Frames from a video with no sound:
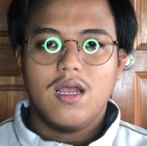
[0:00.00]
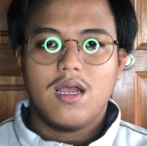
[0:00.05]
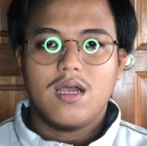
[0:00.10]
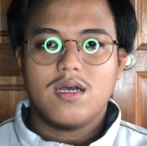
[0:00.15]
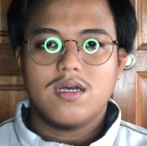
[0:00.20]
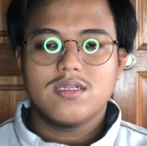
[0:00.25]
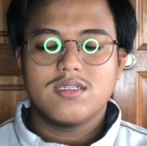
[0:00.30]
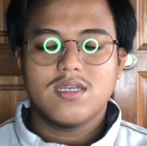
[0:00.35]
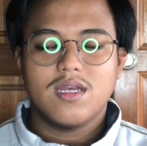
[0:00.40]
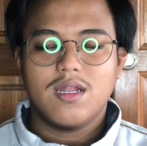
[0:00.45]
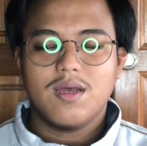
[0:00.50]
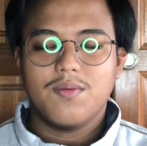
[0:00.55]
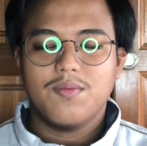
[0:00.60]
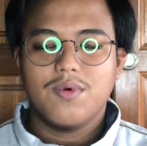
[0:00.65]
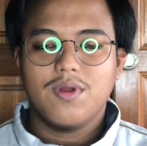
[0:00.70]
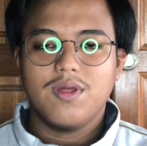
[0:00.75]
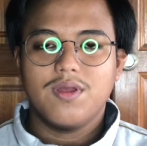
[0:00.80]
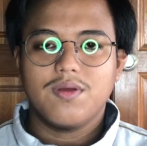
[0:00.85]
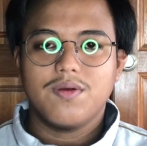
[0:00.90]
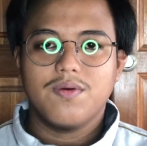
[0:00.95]

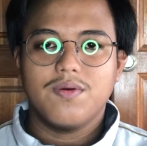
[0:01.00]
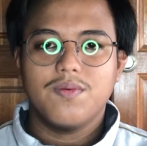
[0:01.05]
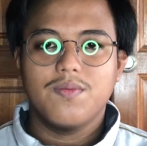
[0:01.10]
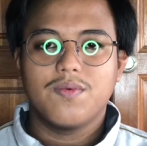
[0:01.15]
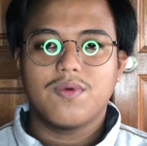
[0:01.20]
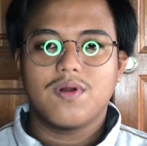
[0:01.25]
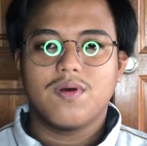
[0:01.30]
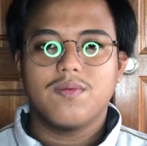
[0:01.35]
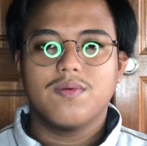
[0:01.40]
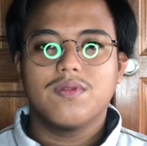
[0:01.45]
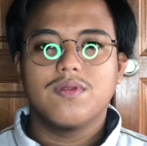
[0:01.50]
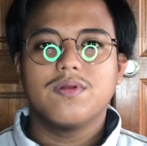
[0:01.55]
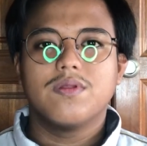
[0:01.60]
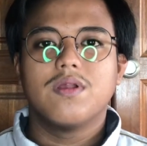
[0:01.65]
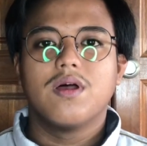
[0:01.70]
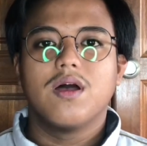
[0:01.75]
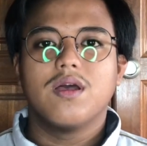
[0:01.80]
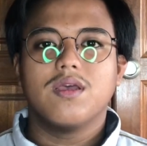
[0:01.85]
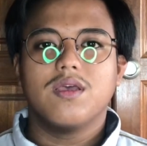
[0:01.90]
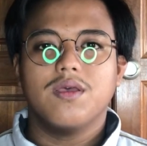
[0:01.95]
Assalamualaikum
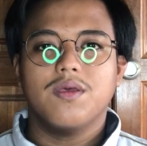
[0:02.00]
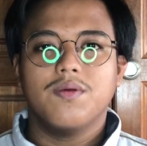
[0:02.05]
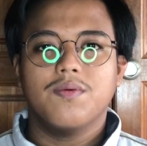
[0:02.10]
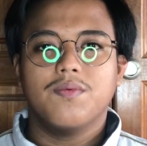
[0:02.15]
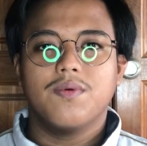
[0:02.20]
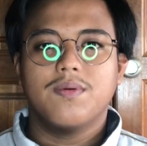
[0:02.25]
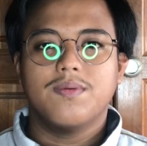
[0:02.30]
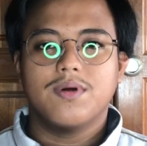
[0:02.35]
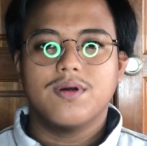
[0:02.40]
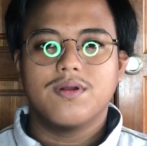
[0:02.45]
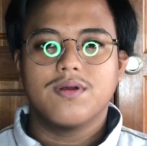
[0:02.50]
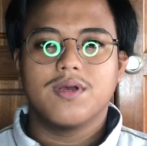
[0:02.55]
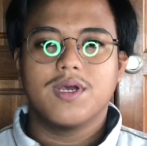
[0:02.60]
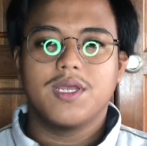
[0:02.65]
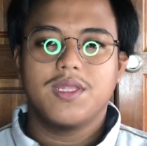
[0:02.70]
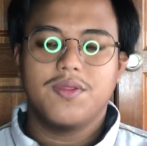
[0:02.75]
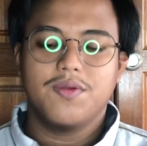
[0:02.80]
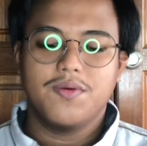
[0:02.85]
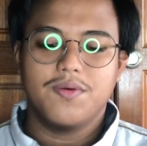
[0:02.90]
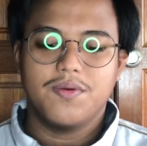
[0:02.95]
warahmatullahi
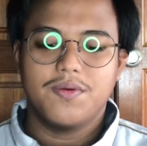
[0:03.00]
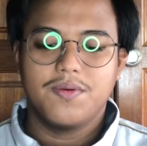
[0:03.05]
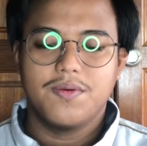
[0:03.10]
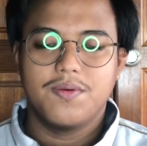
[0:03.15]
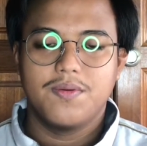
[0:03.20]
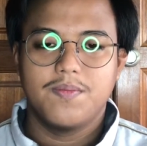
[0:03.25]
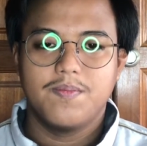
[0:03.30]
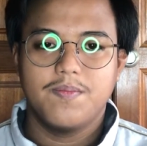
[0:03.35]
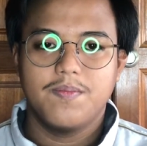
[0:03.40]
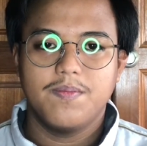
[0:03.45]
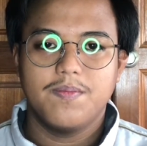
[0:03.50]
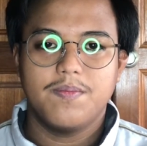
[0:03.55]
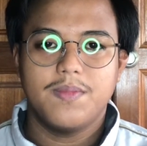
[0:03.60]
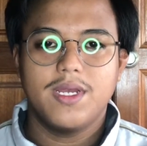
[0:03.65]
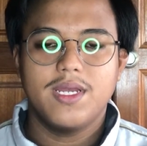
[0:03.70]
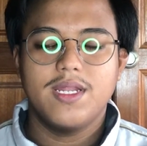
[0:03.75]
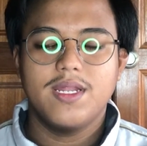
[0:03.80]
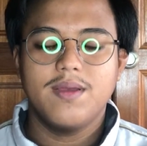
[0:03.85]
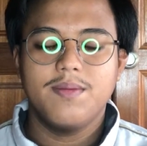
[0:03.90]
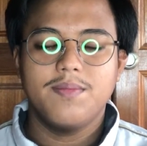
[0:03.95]
wabarakatuh. My
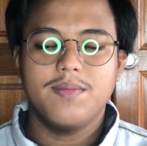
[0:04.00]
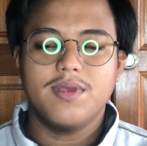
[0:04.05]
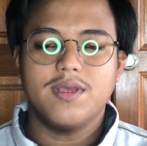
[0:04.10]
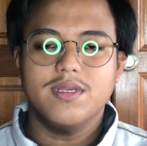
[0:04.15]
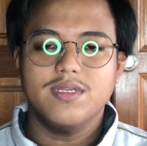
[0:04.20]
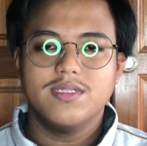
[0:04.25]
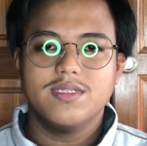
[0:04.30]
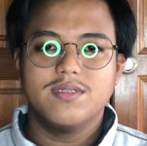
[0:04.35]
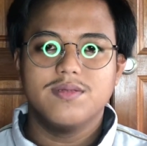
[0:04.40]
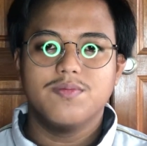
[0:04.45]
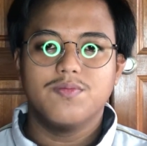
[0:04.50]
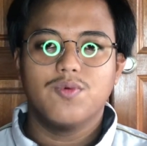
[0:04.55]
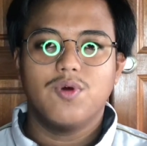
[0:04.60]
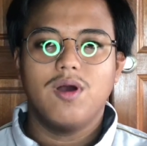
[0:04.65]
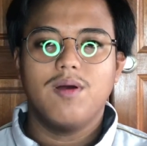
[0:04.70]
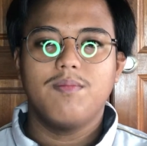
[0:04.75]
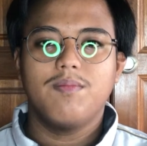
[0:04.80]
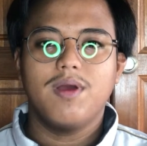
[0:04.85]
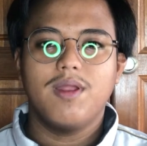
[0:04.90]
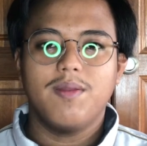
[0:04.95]
name is
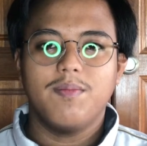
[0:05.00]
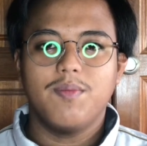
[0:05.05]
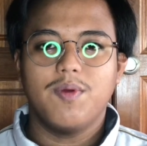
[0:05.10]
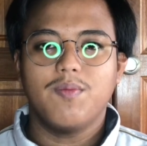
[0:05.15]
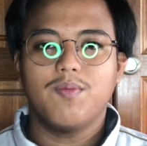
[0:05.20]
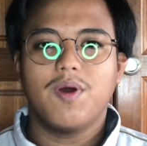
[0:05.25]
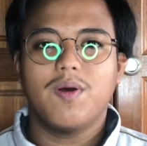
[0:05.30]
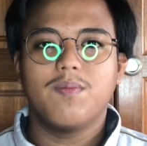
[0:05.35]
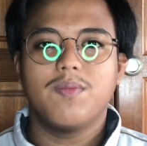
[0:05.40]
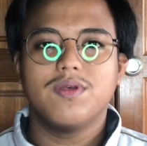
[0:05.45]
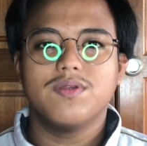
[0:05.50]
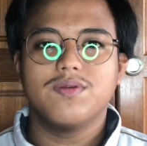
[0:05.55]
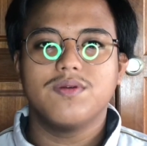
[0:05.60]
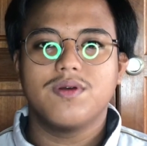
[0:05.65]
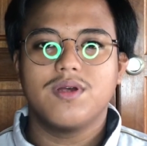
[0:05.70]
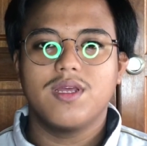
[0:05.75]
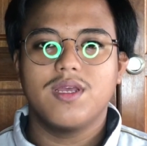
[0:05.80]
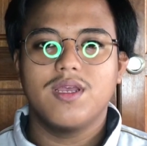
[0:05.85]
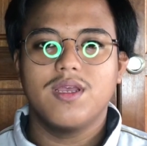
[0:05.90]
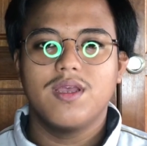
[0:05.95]
Muhammad bin Muhammad
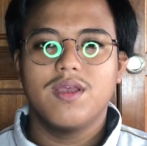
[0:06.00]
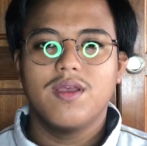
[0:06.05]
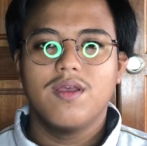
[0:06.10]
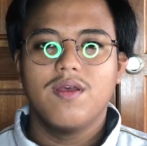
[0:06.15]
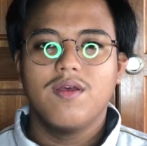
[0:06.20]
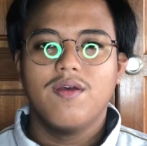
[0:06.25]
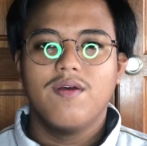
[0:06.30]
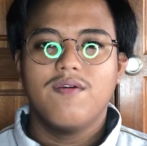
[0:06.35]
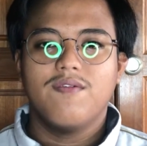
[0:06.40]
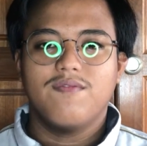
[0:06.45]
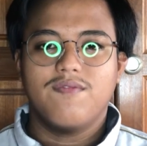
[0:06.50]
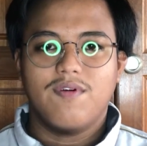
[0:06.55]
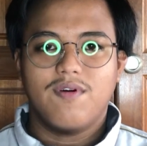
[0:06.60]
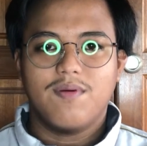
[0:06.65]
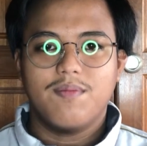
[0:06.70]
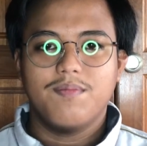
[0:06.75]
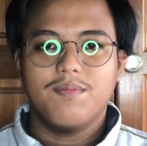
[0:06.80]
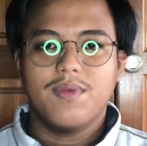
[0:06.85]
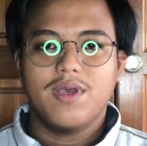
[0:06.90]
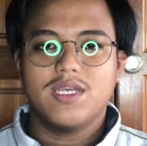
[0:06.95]
Zukri from
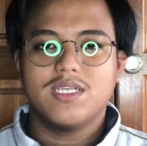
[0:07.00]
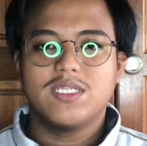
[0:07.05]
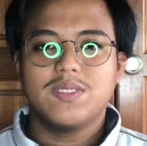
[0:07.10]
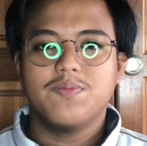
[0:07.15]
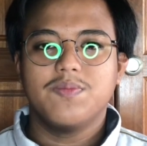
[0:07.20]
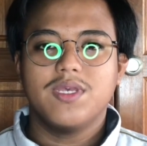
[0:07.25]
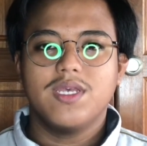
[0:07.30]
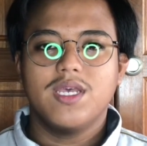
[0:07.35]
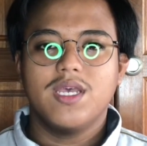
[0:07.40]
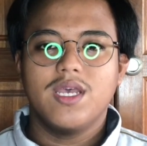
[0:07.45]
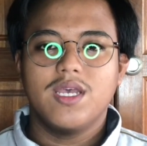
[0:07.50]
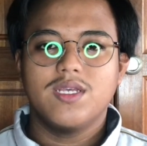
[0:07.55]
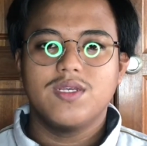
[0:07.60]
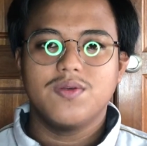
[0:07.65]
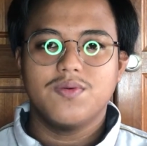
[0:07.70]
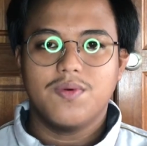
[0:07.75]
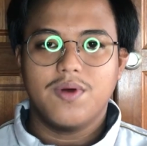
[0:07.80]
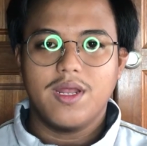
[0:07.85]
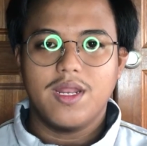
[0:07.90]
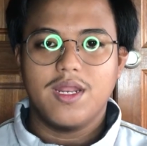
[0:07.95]
SBEH
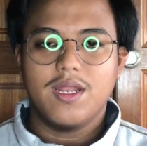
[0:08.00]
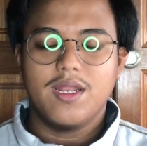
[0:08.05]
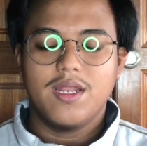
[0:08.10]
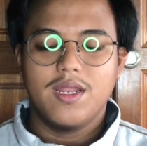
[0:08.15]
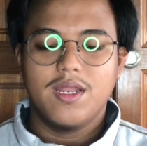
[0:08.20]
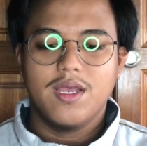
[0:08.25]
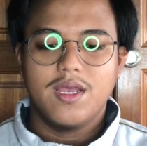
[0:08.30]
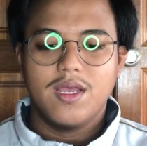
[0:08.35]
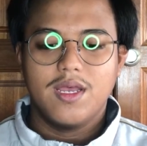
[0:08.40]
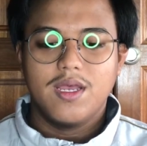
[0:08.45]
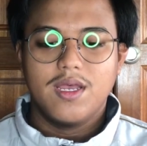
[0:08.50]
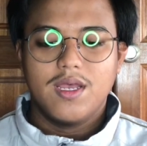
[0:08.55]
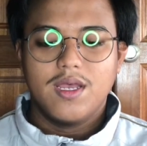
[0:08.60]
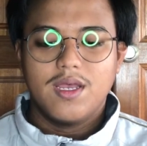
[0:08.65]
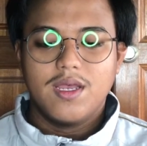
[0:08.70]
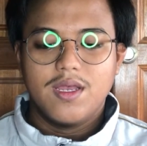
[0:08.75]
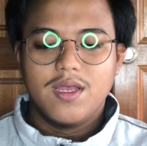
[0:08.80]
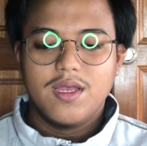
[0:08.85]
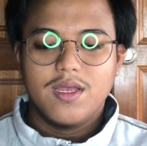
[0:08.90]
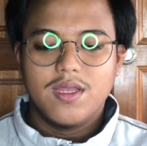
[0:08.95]
1.
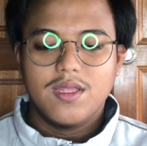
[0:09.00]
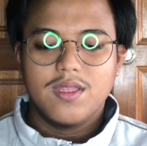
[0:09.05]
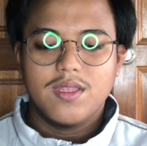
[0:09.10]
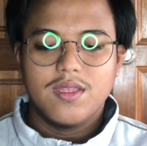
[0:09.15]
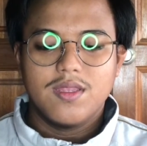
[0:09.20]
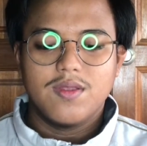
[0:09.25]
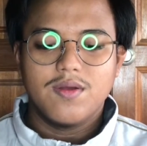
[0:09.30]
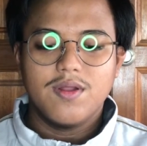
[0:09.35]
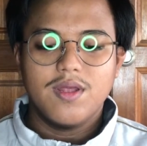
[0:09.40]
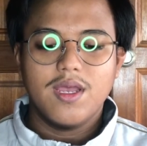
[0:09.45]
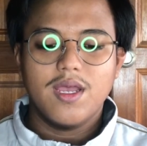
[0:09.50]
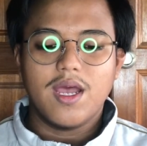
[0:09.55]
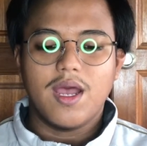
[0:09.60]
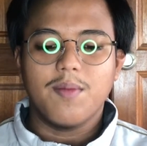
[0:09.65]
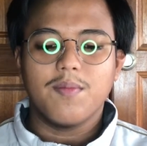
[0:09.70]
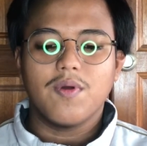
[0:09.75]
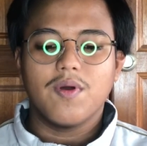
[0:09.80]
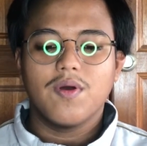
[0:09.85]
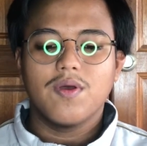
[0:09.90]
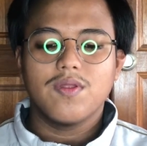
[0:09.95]
Today I'm
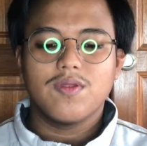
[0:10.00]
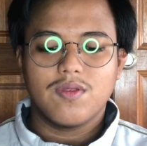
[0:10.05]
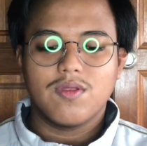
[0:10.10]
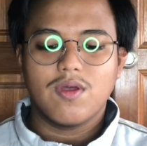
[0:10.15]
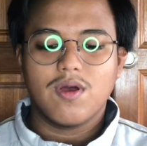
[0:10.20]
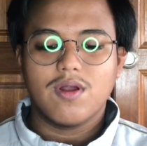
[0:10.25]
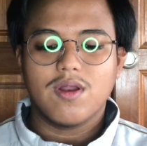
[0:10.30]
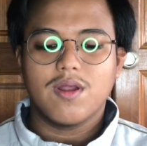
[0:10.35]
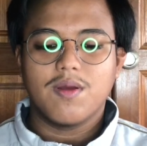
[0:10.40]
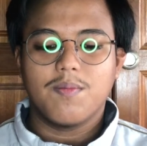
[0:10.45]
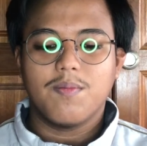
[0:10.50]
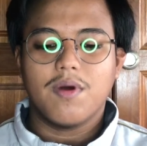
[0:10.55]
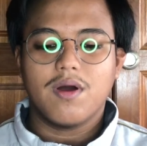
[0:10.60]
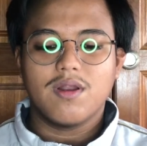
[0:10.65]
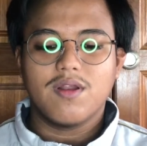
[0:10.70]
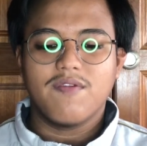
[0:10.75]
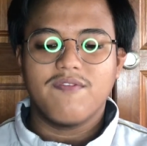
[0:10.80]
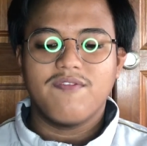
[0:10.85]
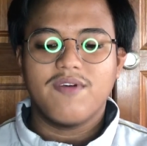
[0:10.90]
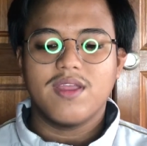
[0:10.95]
going to talk about
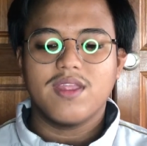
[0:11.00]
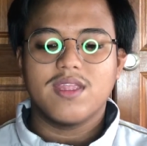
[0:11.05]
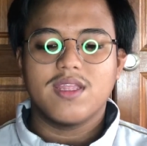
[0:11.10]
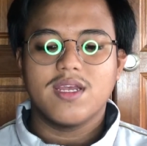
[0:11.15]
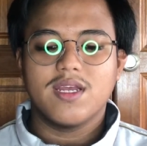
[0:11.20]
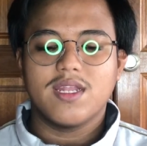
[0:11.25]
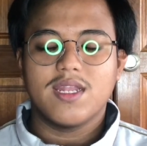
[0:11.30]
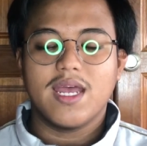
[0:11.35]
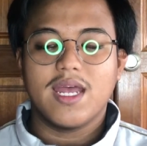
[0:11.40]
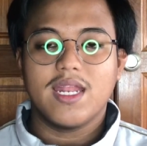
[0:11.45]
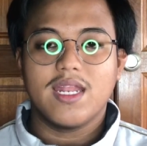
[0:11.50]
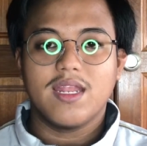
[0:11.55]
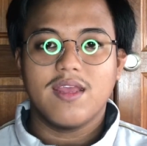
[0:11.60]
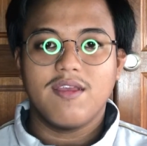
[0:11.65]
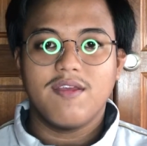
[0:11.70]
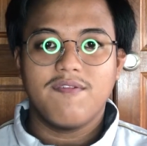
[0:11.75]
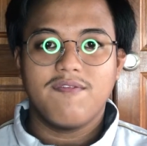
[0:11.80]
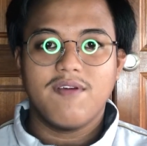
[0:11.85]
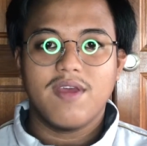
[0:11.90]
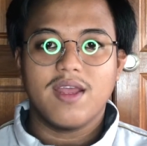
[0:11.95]
the factor that
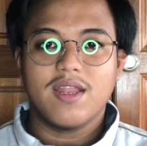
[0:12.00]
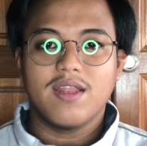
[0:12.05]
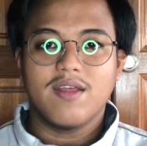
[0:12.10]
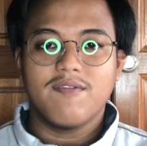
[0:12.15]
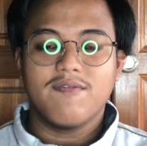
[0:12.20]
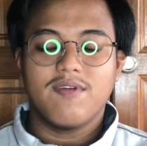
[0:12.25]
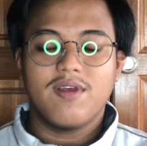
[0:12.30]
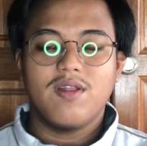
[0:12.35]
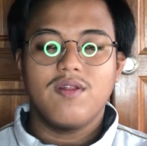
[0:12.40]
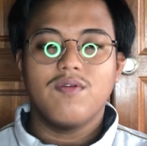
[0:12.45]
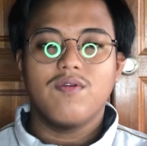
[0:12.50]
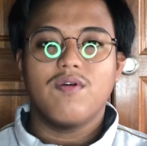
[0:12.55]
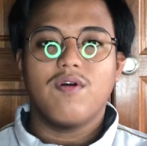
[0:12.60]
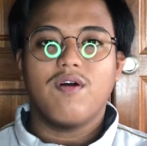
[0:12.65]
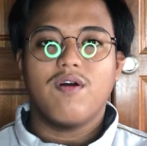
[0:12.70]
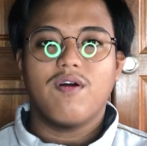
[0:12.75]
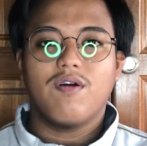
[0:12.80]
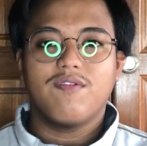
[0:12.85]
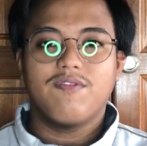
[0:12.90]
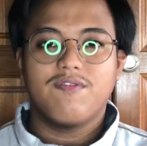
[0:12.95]
affect the value
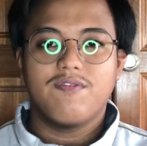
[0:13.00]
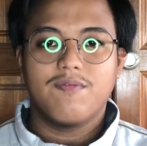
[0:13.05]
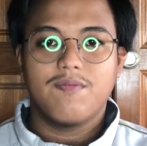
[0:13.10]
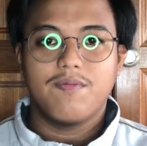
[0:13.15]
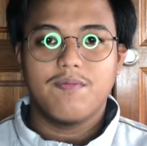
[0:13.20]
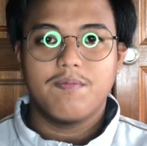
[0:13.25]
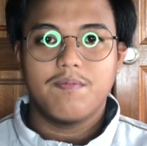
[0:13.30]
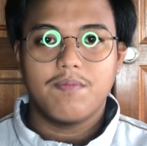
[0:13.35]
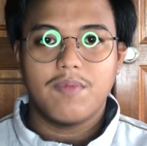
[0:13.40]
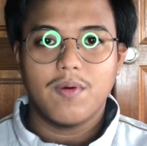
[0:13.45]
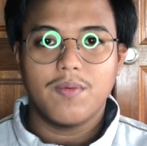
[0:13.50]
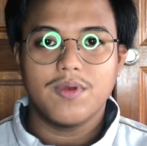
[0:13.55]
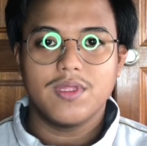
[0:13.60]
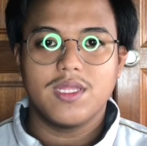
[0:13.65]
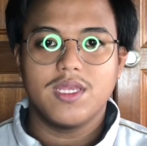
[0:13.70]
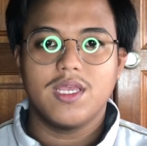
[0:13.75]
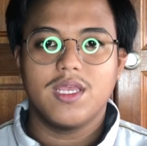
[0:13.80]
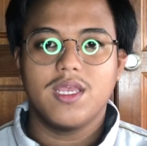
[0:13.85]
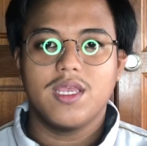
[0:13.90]
of property.